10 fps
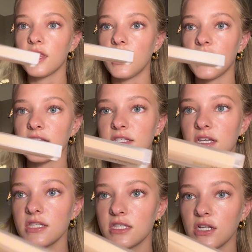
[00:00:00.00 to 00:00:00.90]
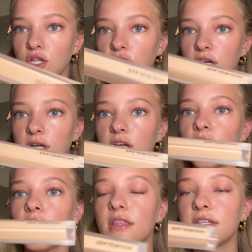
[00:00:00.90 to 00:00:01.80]
this concealer,
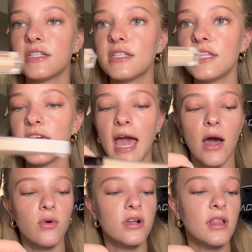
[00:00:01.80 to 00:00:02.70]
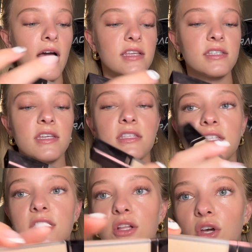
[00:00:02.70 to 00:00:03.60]
this is the Hourglass
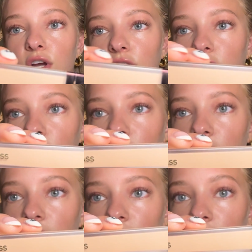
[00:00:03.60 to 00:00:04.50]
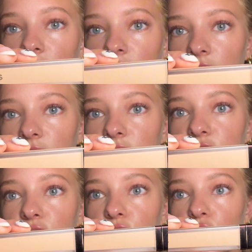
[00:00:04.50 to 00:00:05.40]
concealer. It is
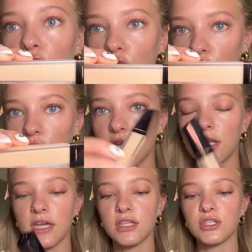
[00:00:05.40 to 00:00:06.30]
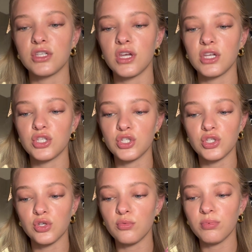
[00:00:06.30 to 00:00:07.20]
good. It's
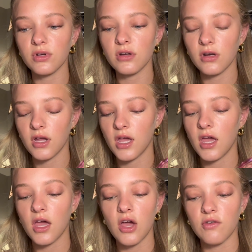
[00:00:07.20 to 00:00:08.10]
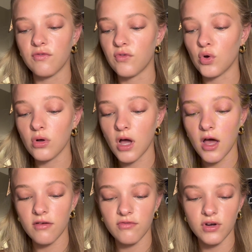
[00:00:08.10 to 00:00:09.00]
super full
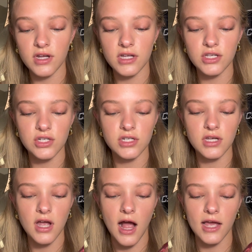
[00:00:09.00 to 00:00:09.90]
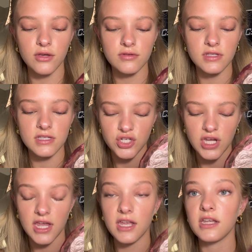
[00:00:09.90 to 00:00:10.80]
coverage. I use the
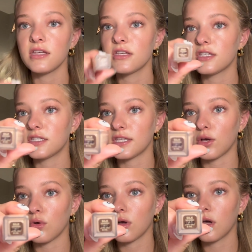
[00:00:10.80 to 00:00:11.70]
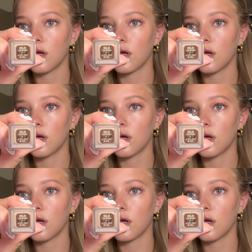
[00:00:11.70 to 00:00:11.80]
shade Silk,